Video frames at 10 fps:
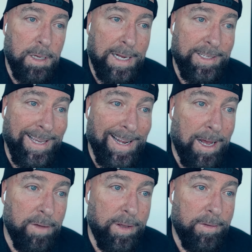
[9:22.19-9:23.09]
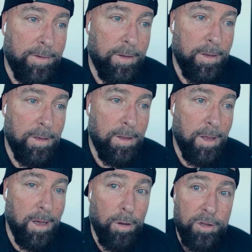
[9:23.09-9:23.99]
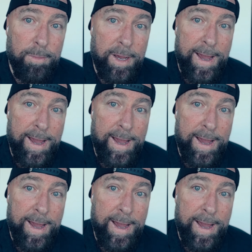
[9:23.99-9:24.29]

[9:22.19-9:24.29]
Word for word: I had to get out of it, uh, holding my